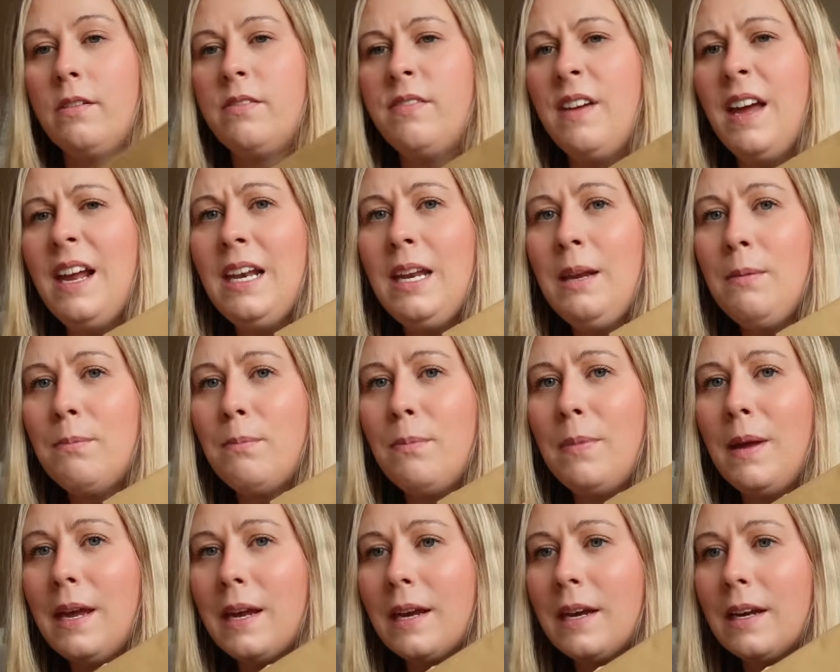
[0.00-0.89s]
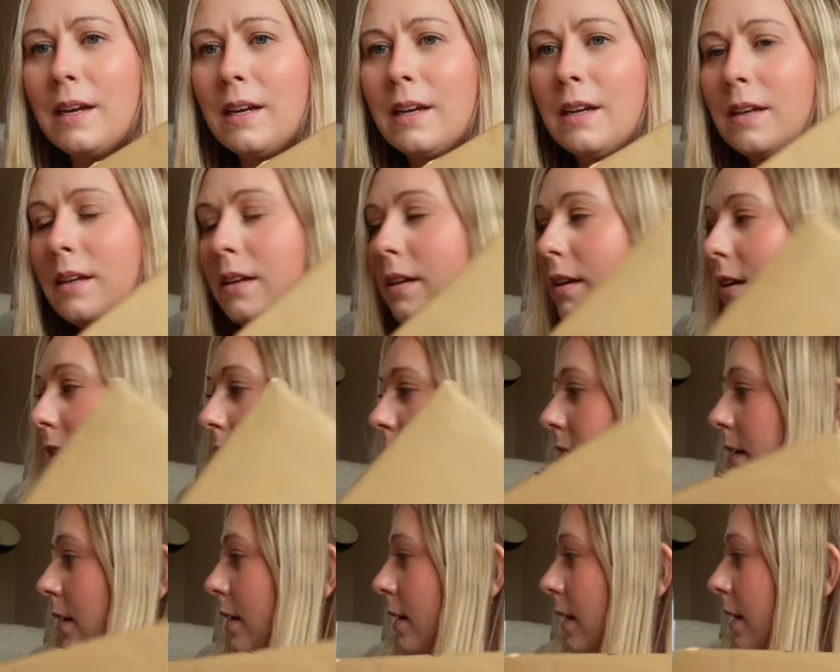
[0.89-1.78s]
fairly big
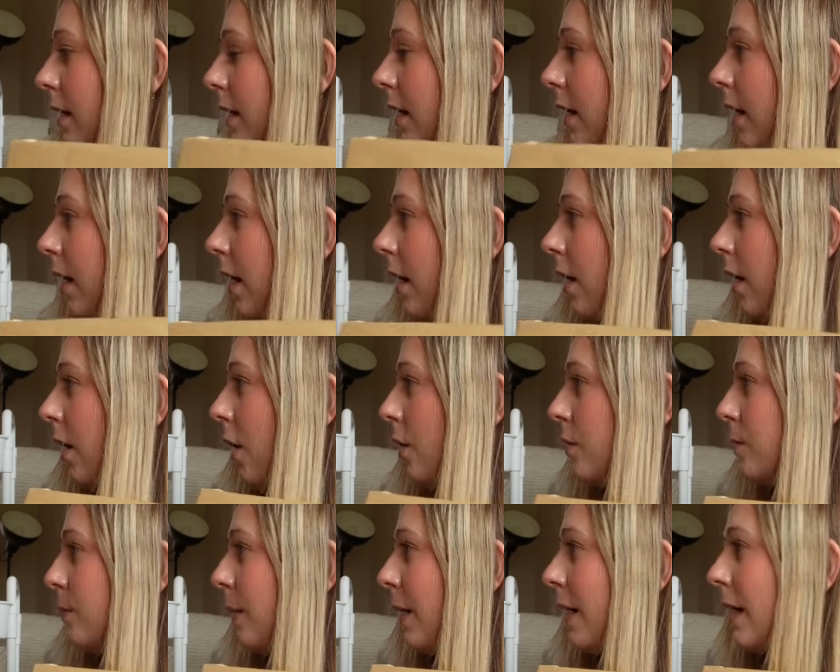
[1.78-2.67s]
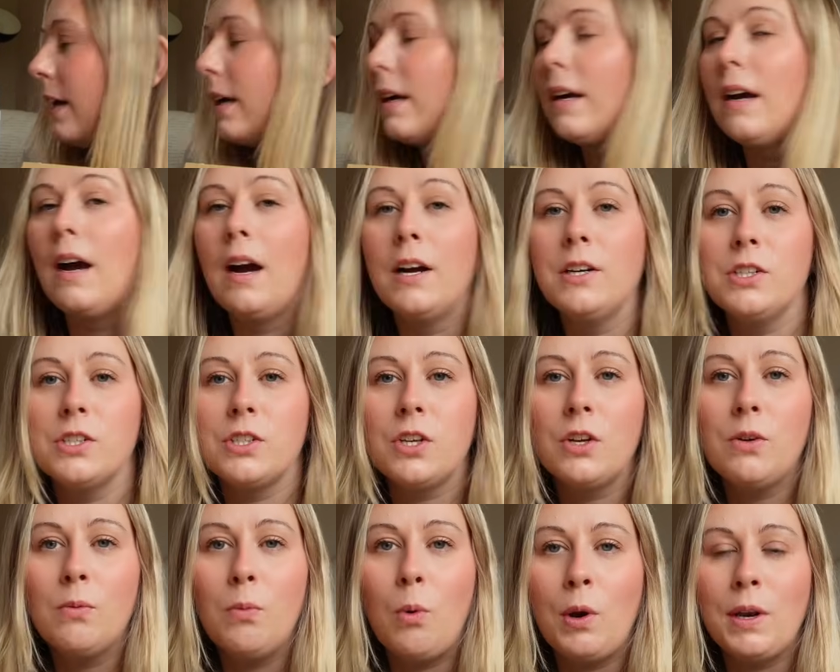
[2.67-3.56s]
hardback. I just
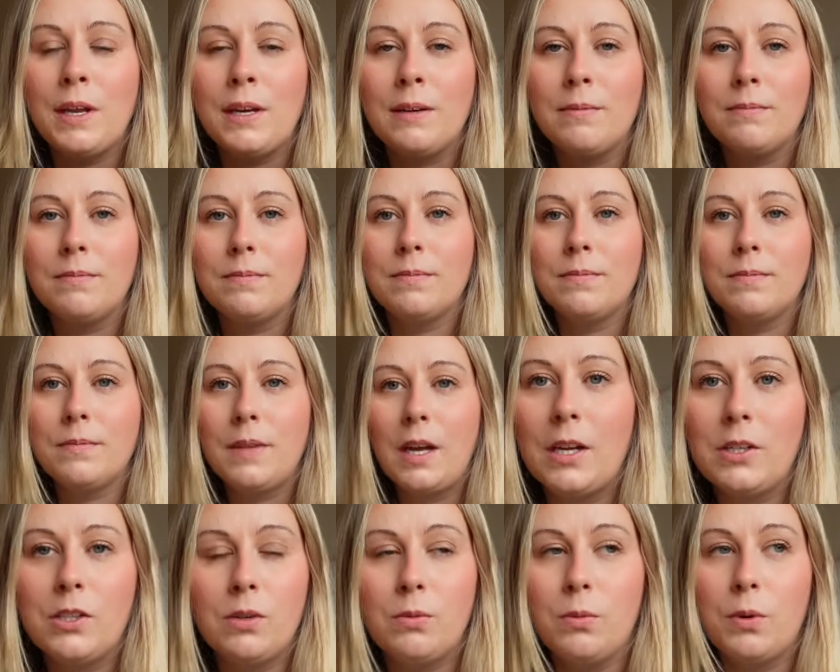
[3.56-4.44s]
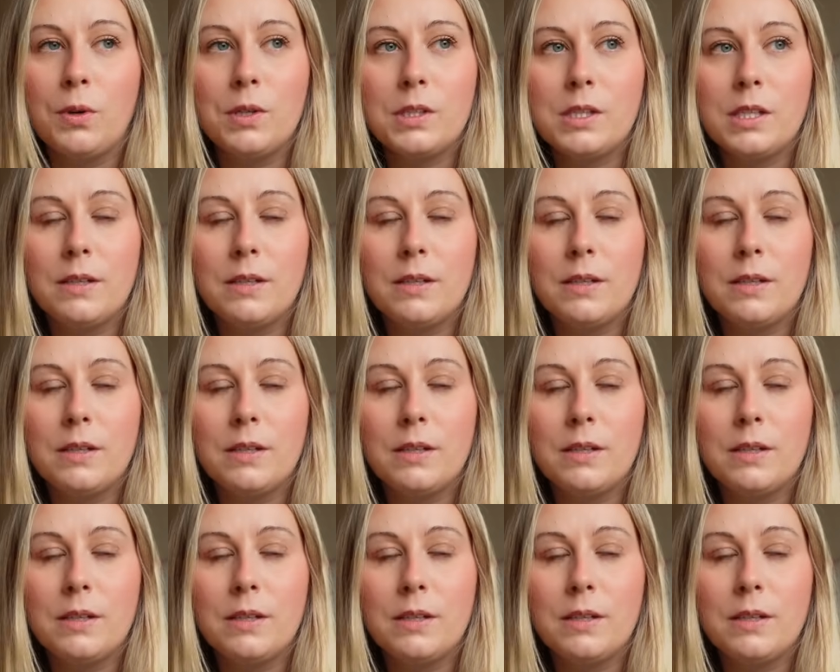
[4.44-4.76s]
don't want it. I don't want